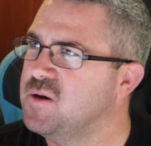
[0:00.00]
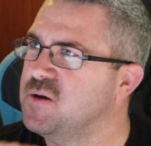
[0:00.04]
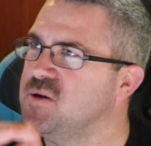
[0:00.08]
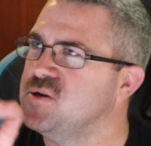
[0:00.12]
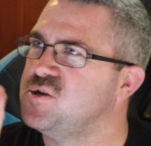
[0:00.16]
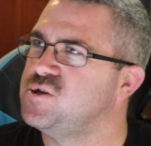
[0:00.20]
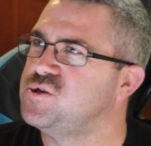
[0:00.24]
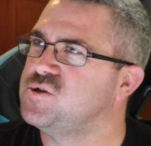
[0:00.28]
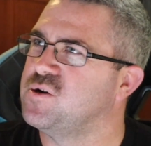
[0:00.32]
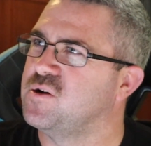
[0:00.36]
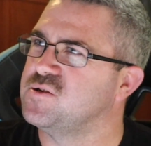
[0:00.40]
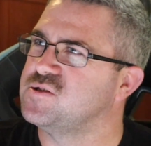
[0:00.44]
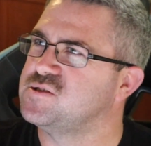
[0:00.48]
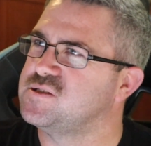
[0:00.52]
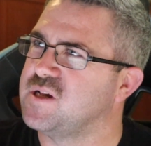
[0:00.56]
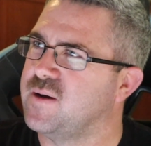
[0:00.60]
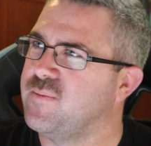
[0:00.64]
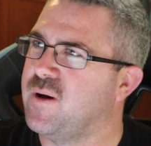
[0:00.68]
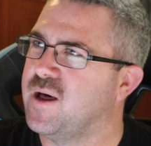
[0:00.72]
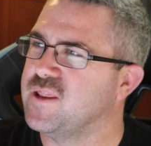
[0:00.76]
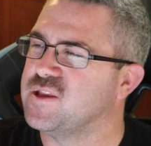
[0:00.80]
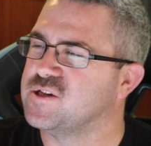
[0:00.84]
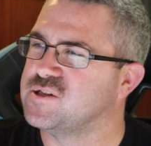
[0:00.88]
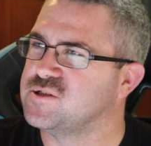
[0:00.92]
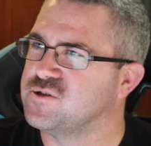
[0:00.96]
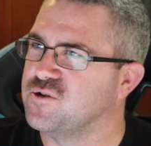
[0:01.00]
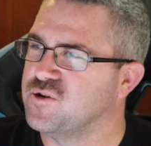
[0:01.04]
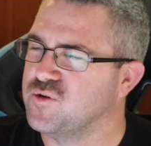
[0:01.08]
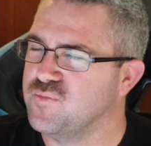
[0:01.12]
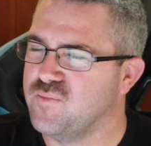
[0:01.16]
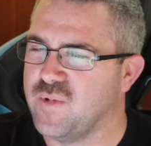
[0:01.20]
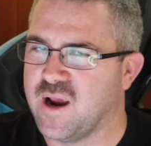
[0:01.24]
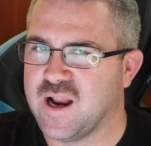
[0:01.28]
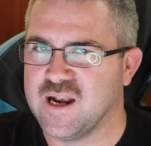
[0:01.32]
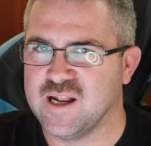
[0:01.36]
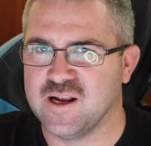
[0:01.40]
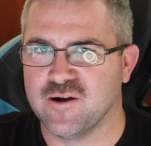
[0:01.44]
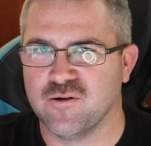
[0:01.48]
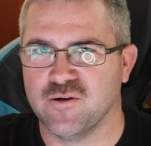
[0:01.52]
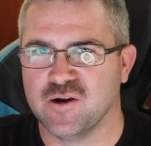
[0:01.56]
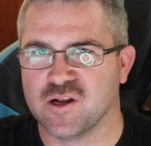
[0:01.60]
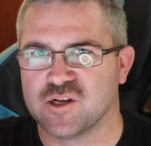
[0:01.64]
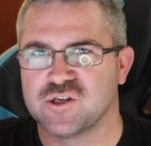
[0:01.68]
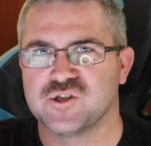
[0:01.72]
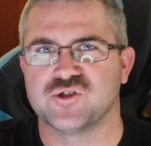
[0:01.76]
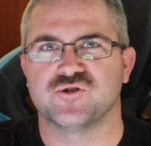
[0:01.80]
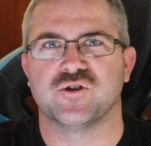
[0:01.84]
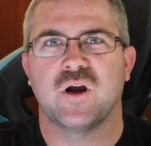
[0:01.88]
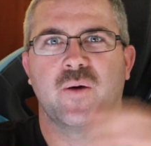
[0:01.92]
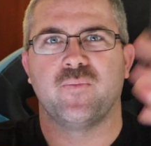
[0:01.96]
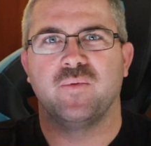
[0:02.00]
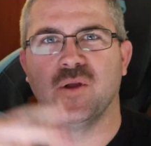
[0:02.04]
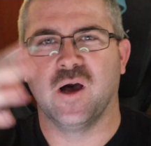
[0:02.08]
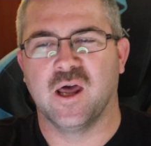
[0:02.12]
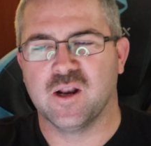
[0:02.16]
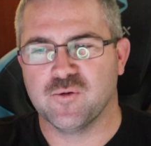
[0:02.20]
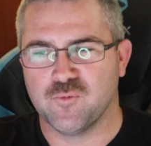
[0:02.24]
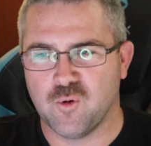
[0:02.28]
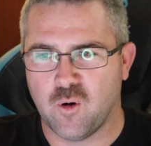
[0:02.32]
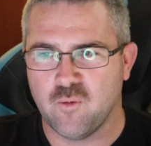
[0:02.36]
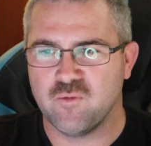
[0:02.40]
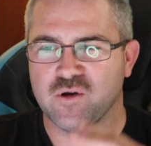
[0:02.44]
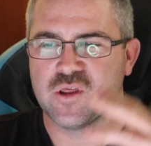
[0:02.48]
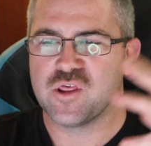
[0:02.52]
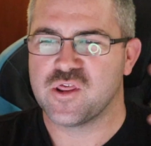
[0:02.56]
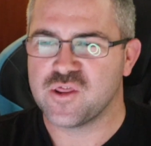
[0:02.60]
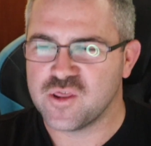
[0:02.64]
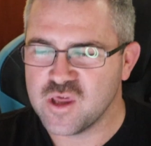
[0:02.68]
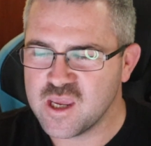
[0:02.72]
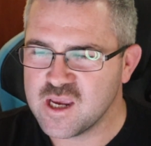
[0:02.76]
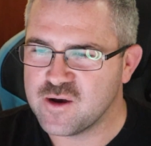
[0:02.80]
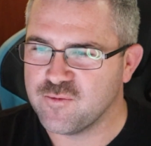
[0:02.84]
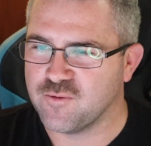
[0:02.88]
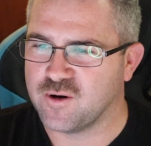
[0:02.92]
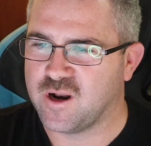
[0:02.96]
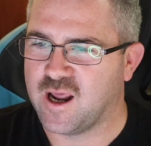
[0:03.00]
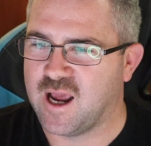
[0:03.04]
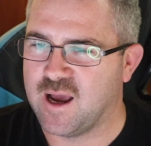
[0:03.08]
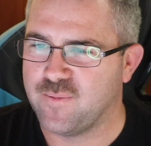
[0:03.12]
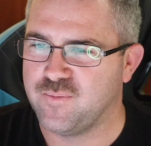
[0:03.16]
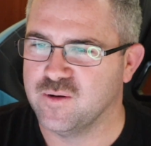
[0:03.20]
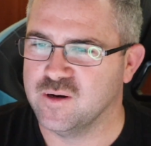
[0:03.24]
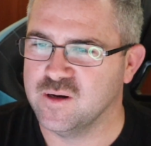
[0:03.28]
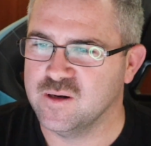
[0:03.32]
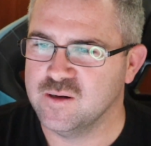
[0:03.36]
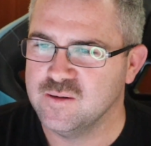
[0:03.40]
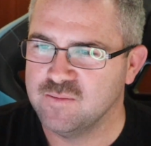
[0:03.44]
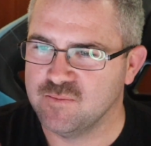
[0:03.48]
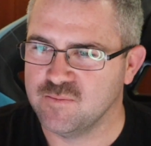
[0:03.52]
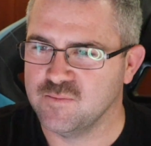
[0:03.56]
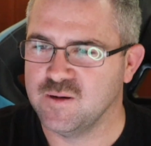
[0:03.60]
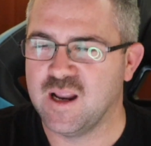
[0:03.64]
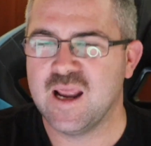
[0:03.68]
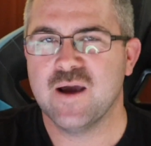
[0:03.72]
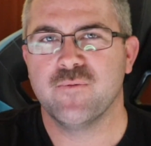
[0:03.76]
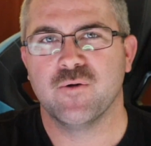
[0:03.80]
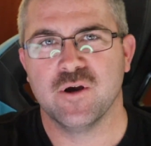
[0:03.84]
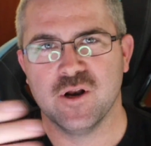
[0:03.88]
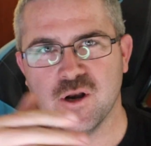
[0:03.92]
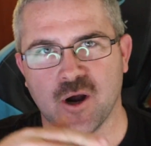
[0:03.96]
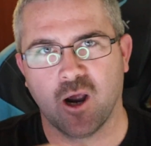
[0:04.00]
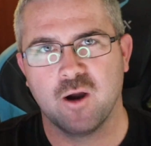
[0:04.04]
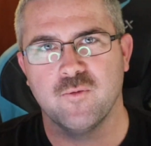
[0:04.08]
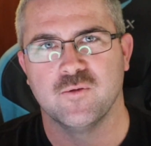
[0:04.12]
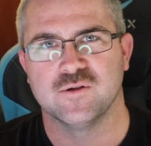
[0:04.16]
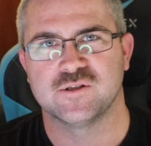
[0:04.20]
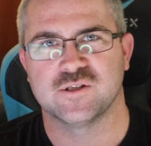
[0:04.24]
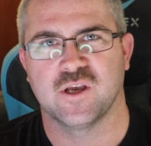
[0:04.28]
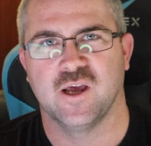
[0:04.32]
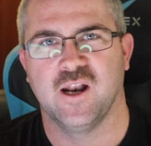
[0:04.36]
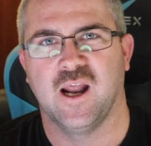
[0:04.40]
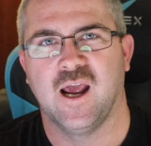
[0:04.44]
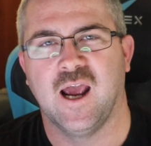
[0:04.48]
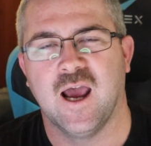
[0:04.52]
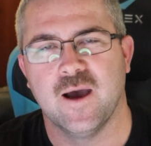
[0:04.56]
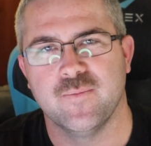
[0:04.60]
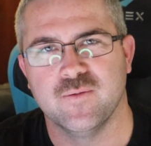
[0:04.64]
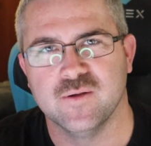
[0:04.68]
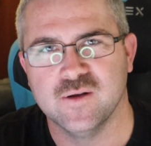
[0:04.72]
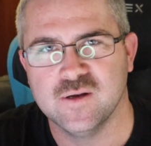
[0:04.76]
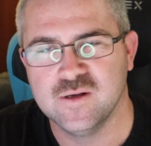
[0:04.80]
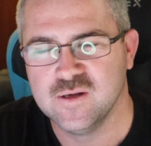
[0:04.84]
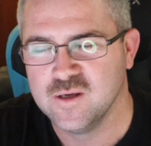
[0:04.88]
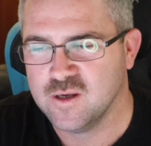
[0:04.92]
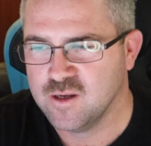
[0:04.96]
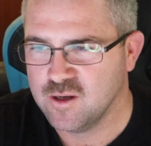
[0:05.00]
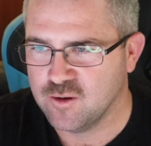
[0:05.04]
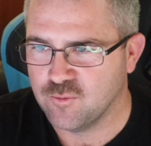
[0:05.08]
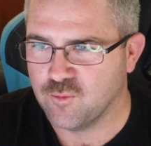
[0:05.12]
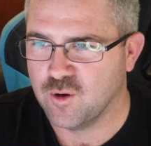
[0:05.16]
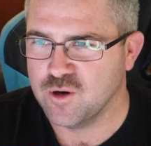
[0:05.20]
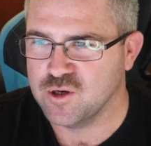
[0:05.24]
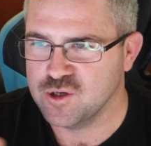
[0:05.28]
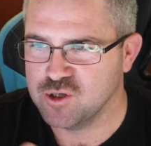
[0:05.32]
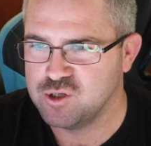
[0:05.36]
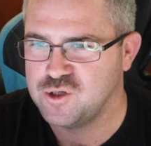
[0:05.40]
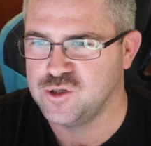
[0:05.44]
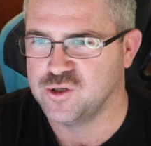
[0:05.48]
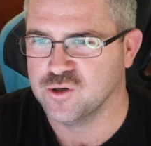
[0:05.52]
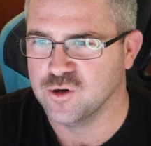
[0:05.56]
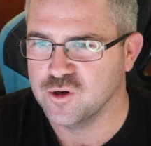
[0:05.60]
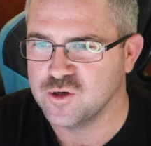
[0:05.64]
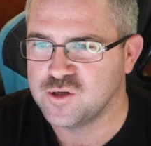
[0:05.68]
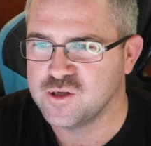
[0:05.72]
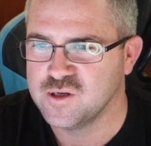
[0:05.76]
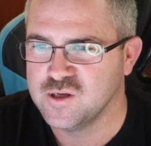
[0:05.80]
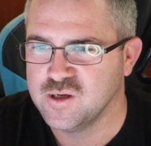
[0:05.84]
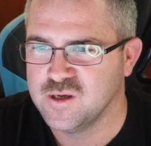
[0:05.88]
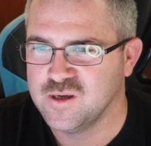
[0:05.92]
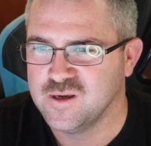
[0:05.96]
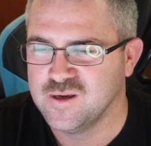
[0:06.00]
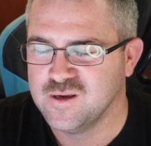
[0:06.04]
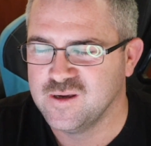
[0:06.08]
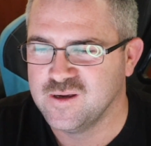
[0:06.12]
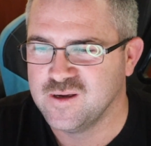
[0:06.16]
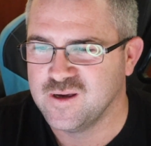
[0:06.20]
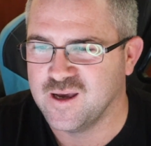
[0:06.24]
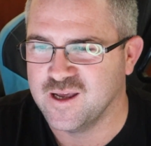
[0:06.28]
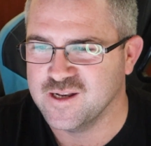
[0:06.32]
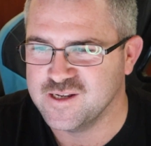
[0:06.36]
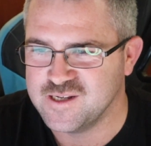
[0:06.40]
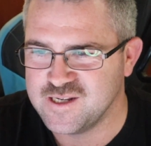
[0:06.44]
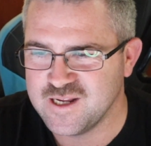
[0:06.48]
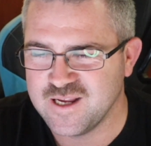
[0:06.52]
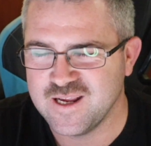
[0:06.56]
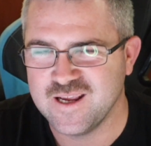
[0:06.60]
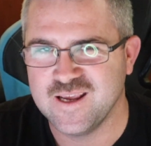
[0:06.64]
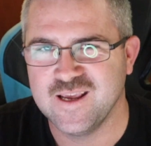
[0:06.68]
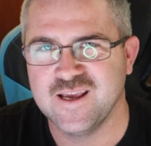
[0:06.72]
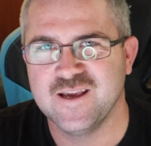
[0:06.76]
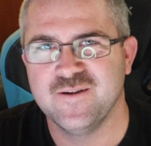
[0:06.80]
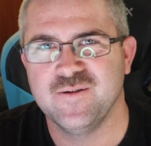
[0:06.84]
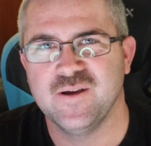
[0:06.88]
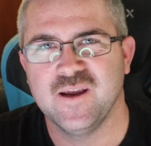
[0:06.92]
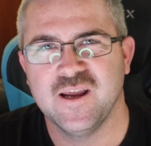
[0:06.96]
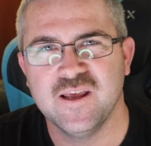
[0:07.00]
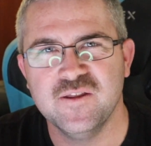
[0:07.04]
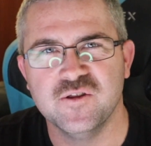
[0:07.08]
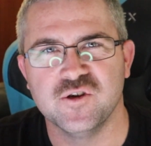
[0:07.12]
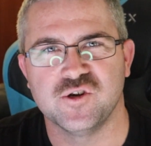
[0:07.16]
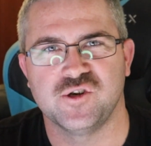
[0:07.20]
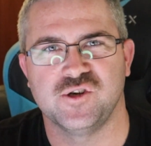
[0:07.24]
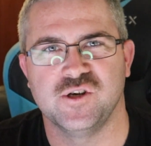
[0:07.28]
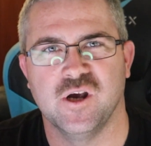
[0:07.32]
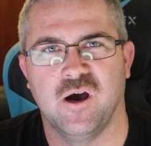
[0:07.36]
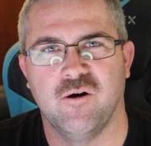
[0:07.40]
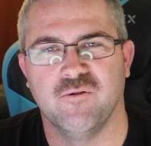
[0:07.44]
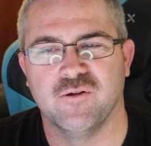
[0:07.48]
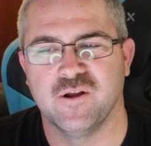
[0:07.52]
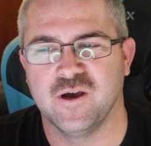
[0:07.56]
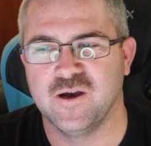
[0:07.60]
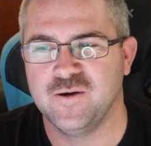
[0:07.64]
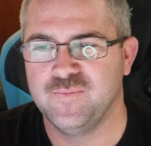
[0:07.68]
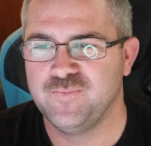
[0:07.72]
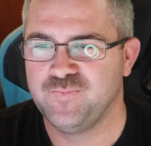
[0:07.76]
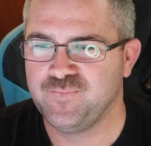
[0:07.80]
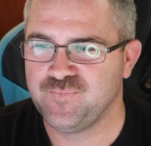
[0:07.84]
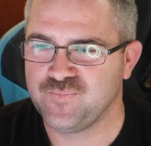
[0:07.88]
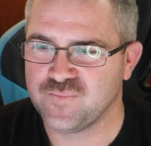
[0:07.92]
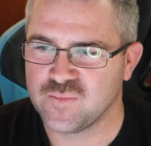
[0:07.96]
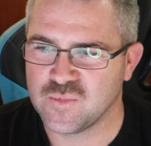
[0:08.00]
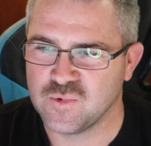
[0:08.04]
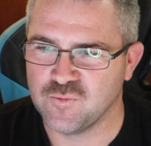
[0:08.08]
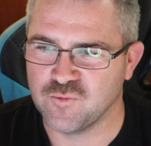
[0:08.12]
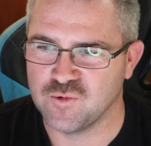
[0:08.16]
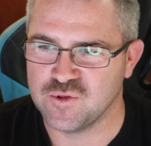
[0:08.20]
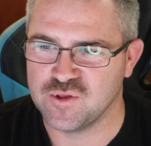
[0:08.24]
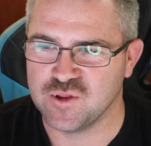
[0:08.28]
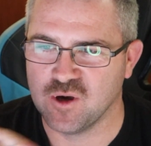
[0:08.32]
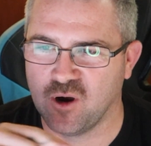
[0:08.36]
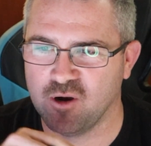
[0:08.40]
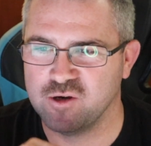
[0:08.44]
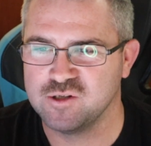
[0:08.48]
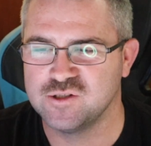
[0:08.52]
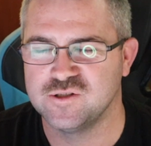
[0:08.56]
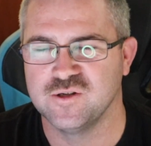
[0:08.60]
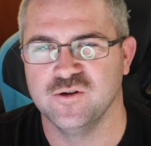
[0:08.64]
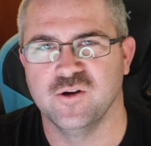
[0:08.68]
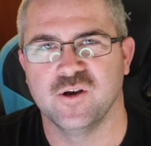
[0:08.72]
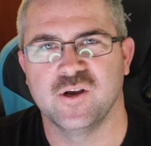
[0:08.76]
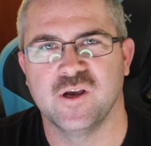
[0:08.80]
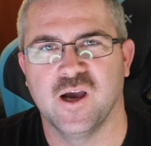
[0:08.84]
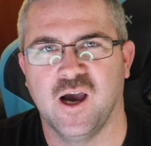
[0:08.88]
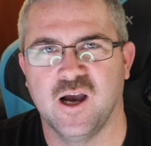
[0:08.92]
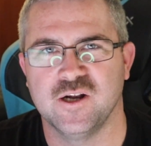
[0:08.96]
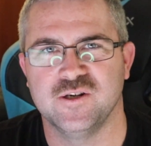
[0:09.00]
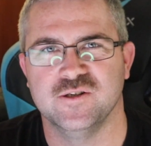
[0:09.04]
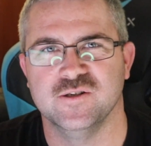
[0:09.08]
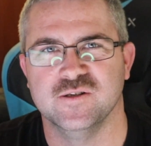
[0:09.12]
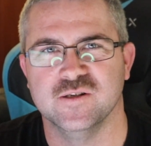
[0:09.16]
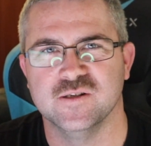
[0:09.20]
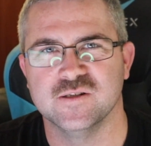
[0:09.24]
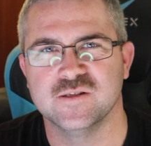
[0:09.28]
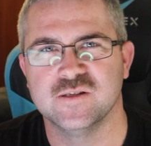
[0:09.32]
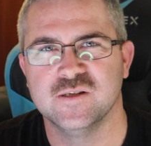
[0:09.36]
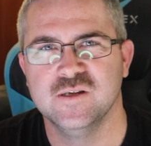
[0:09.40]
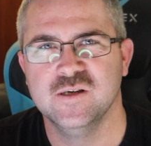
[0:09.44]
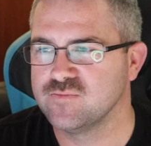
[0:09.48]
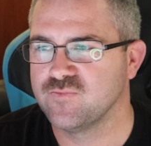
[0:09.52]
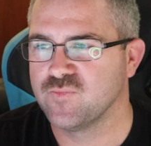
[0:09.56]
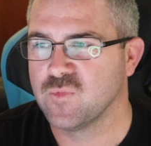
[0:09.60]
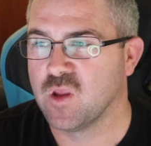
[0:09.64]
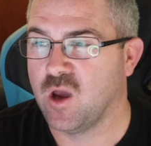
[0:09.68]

shot some other sort of media and extrapolated what we think would happen. Now we know what's going to happen when you shoot a deer in the shoulder with those two cartridges.